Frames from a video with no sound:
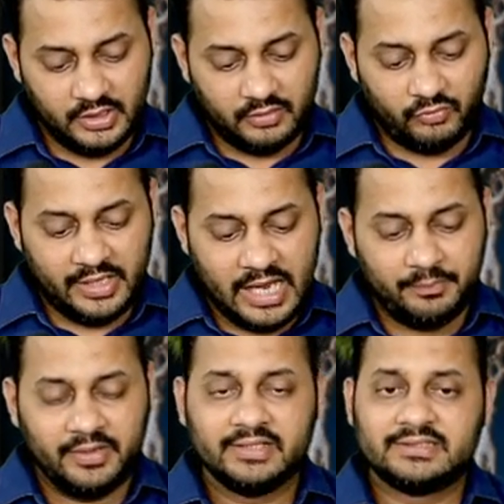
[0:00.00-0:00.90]
What
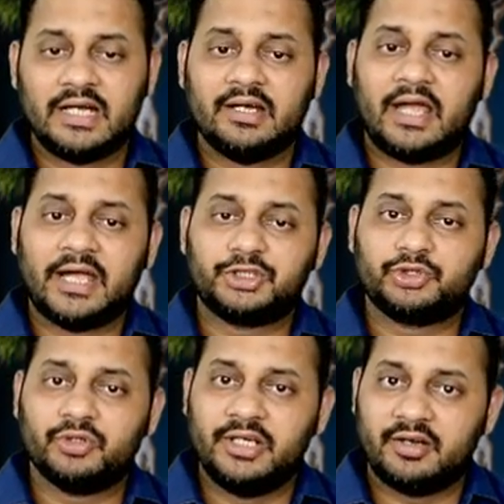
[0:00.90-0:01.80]
happened is that
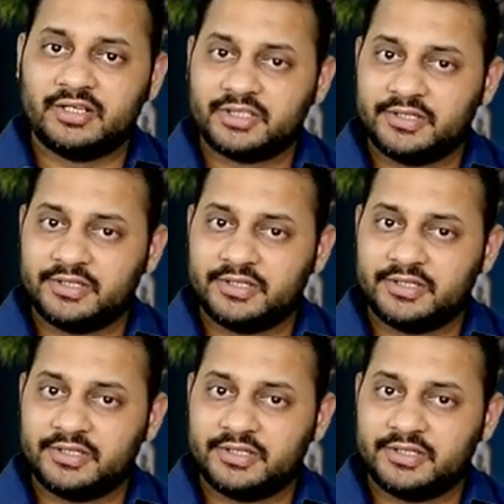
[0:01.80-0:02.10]
actual interest